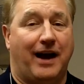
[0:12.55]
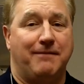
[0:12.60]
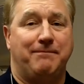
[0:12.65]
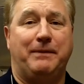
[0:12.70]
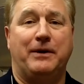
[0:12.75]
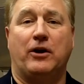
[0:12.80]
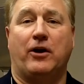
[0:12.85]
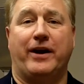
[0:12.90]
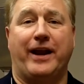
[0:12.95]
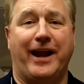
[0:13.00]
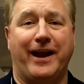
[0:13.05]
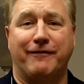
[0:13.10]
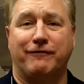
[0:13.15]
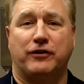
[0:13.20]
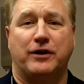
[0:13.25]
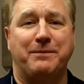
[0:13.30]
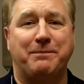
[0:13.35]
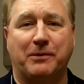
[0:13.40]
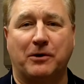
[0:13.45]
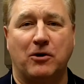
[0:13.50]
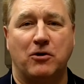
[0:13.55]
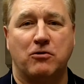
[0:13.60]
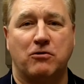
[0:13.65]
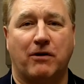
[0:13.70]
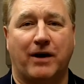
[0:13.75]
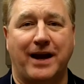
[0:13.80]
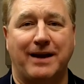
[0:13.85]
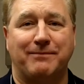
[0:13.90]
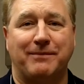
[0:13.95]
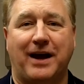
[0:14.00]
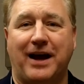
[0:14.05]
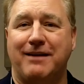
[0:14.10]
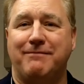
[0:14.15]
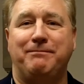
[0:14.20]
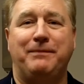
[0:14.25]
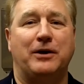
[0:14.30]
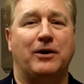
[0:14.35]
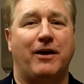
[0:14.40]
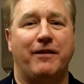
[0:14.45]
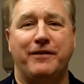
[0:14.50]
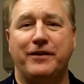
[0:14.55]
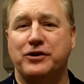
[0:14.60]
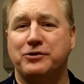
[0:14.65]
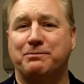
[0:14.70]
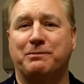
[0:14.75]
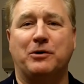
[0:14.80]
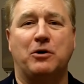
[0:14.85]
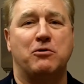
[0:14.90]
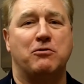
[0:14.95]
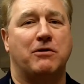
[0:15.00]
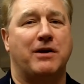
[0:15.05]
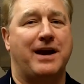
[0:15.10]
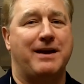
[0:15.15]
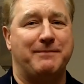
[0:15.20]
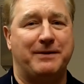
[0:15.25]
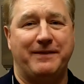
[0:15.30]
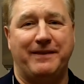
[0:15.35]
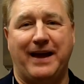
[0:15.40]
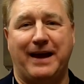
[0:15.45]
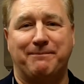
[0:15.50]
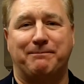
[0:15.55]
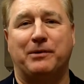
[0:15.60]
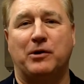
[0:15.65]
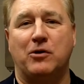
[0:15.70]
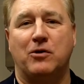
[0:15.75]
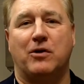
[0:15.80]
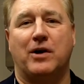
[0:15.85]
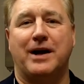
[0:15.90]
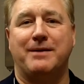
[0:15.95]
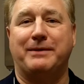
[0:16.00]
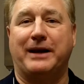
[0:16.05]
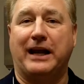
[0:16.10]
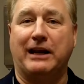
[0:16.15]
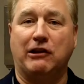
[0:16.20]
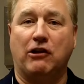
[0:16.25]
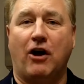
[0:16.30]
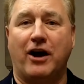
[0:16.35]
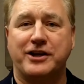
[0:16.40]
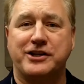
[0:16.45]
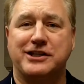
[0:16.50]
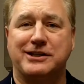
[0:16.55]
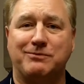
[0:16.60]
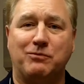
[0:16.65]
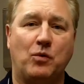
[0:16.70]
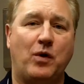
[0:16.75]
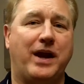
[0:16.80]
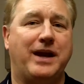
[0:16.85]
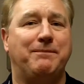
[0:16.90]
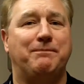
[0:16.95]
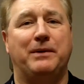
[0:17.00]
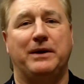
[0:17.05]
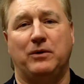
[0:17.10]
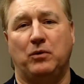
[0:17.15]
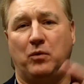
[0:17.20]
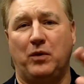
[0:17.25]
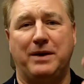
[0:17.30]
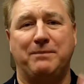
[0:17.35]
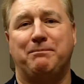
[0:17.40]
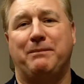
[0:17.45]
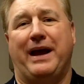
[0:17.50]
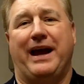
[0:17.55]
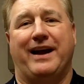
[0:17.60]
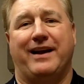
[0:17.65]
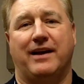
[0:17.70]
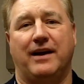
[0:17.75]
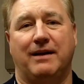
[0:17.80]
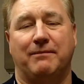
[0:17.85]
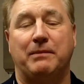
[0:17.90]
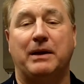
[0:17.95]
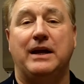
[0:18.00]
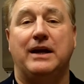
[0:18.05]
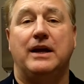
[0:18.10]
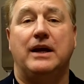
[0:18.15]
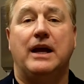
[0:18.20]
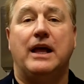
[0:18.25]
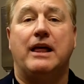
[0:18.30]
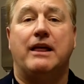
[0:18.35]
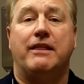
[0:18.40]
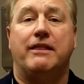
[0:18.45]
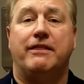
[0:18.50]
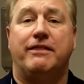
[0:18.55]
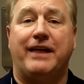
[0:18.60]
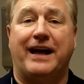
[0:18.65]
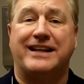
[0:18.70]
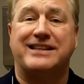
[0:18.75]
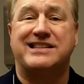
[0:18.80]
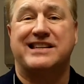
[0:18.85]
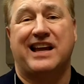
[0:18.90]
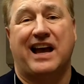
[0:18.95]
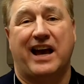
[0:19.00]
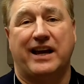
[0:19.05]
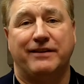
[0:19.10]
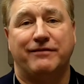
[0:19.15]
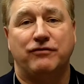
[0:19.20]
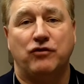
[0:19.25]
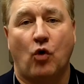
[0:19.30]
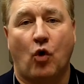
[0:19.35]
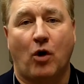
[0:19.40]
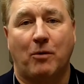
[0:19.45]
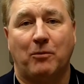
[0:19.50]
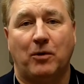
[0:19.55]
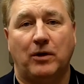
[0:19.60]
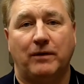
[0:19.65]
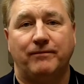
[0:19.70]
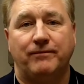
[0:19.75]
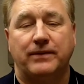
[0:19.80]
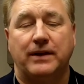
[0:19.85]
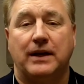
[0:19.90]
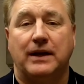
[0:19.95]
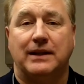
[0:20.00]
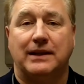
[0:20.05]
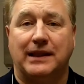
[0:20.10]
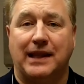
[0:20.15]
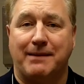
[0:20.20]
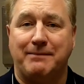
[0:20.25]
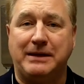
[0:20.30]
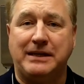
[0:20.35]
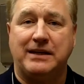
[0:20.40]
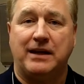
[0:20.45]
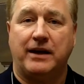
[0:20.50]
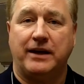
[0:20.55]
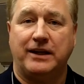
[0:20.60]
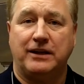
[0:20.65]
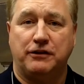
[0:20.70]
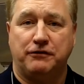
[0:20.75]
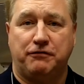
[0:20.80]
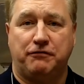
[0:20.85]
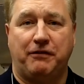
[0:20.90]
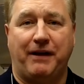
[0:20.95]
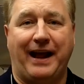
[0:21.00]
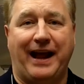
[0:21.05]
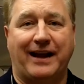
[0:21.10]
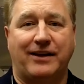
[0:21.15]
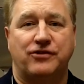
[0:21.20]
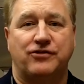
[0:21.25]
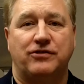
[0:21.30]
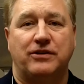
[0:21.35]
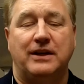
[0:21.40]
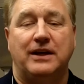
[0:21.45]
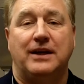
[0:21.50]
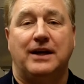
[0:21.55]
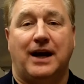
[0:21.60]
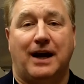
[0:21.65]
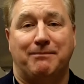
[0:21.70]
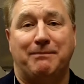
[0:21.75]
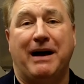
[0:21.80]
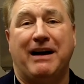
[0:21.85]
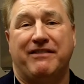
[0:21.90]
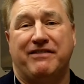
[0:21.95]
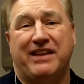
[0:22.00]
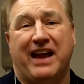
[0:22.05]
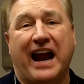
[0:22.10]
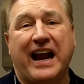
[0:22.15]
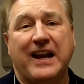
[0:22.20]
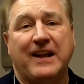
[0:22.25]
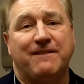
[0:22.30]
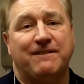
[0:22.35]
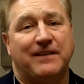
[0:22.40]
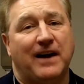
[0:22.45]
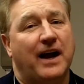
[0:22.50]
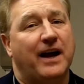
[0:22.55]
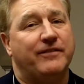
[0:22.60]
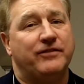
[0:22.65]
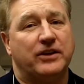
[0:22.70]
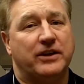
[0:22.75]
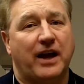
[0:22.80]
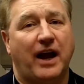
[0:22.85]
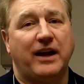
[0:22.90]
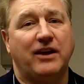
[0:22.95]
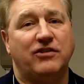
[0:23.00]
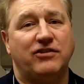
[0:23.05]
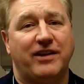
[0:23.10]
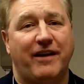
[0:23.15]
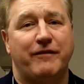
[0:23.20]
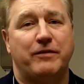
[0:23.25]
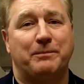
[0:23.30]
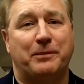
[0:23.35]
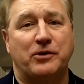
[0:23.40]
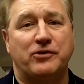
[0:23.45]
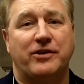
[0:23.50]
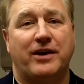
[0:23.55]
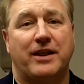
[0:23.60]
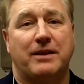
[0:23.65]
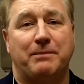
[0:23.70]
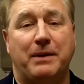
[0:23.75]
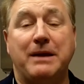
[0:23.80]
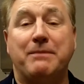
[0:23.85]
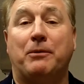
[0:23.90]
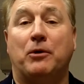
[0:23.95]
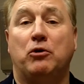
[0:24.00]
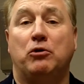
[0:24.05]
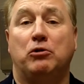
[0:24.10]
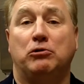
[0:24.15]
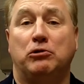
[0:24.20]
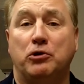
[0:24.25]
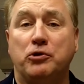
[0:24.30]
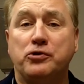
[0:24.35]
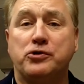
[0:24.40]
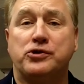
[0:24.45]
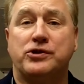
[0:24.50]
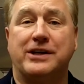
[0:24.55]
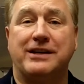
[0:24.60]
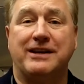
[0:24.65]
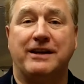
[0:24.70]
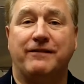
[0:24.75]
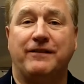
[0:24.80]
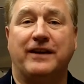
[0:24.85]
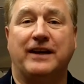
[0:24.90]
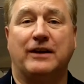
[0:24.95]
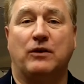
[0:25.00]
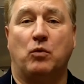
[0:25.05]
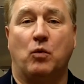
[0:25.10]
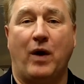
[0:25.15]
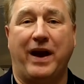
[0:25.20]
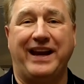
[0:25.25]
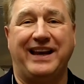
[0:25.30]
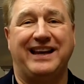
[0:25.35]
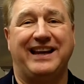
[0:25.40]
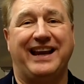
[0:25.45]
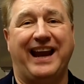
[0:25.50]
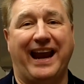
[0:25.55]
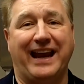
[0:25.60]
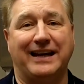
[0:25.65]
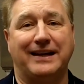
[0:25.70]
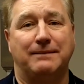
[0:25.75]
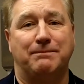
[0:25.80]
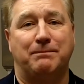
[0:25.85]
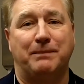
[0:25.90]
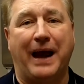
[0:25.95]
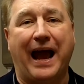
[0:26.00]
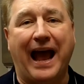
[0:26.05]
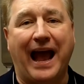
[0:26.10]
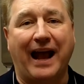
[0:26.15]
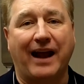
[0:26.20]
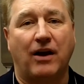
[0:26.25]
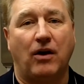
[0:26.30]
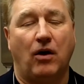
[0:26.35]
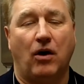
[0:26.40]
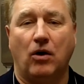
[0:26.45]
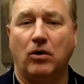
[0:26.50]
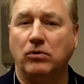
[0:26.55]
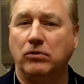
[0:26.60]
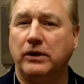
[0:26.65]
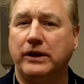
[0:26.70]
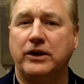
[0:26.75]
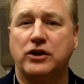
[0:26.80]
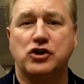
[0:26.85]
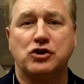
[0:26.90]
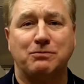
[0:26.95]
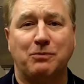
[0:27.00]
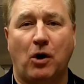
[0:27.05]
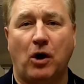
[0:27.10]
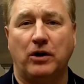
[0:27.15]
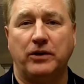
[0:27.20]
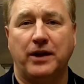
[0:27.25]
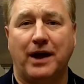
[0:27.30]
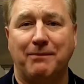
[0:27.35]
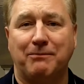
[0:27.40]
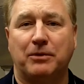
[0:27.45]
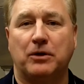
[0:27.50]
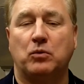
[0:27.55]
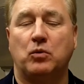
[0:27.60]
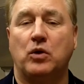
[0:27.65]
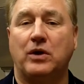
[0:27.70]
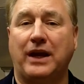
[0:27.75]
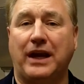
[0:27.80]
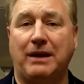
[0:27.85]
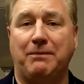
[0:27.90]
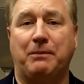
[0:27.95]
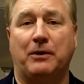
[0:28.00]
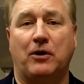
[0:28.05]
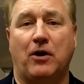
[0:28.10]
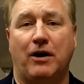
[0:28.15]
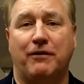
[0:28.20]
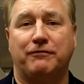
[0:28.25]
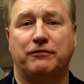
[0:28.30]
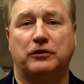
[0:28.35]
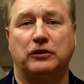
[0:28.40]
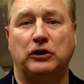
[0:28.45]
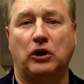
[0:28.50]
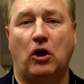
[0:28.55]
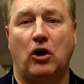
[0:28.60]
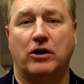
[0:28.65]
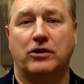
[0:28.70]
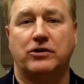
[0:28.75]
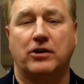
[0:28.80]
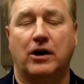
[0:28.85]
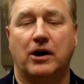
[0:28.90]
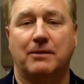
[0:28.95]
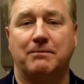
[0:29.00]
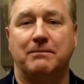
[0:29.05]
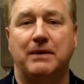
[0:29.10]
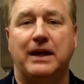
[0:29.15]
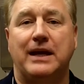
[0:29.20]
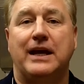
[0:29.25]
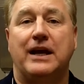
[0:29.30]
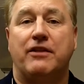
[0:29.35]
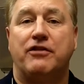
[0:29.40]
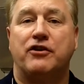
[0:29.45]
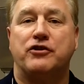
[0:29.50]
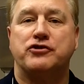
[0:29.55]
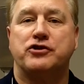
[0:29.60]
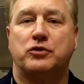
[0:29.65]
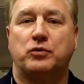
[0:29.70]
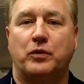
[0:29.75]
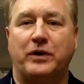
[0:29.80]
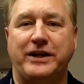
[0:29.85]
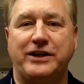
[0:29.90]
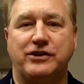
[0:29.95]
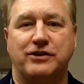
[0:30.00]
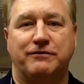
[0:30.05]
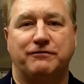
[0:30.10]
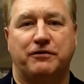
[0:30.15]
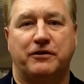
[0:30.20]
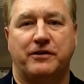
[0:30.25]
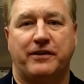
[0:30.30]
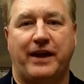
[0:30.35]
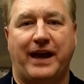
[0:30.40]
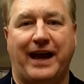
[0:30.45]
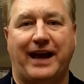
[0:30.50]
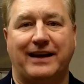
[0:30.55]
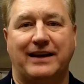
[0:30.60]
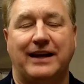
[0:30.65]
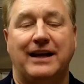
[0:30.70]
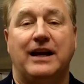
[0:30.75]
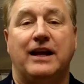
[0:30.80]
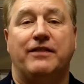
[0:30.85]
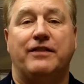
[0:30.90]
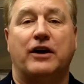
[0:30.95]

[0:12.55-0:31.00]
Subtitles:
I've been on every program. I've been on this program and that program and I lost some weight but it went back up. That's kind of normal. Let me tell you the facts. About 95 to 97% of the people who lose significant weight gain it back. Only a small number will keep it off for a long term. There's a reason for that.